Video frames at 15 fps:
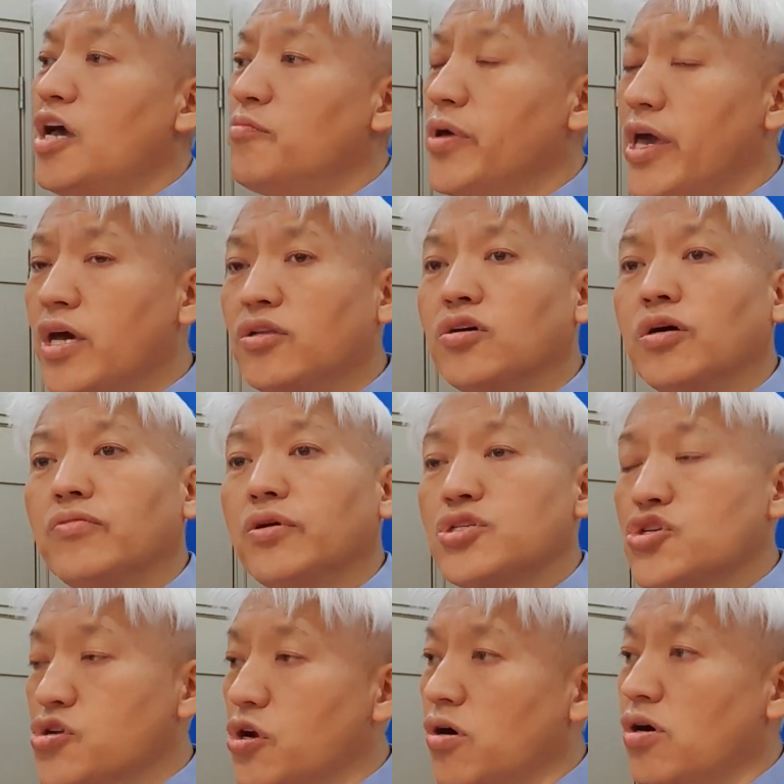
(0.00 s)
head of a
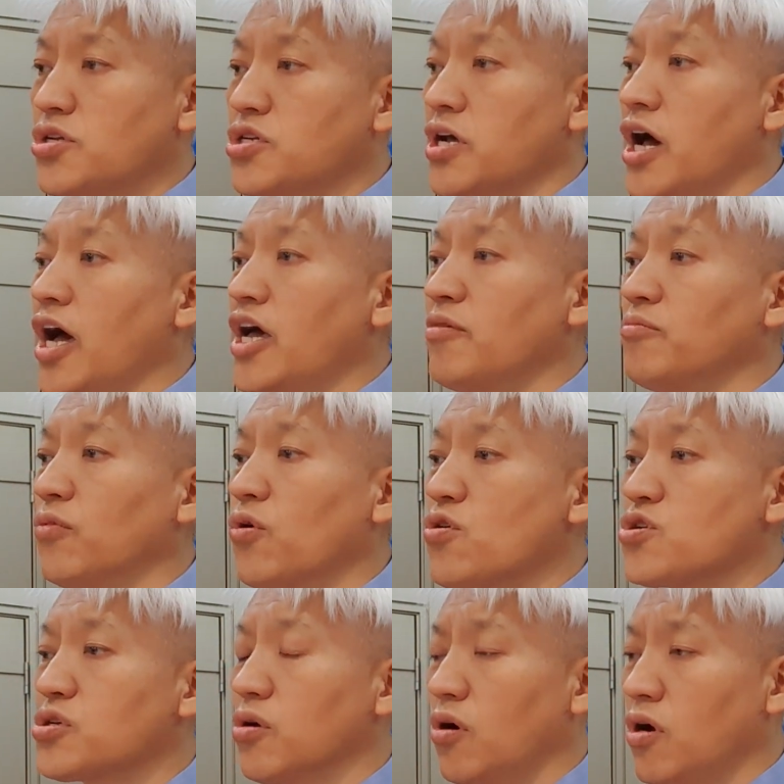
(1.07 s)
church. I'm
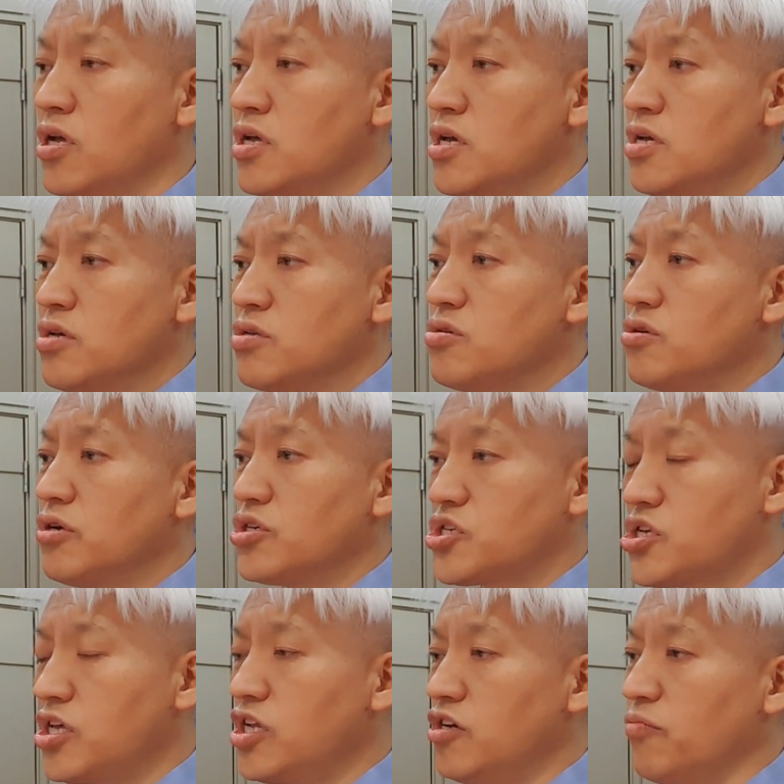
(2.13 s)
also, you know,
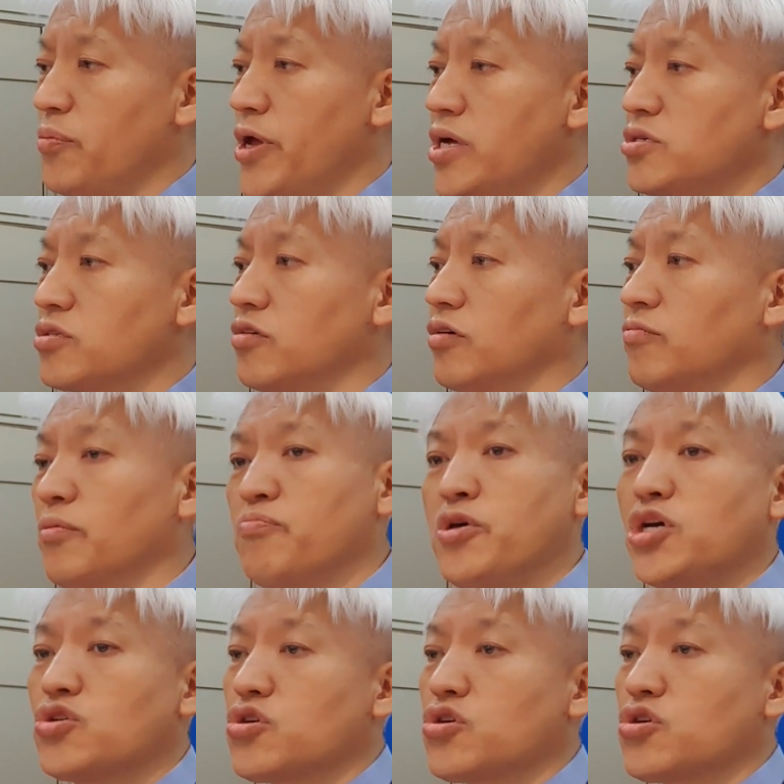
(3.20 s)
senior pastor of a big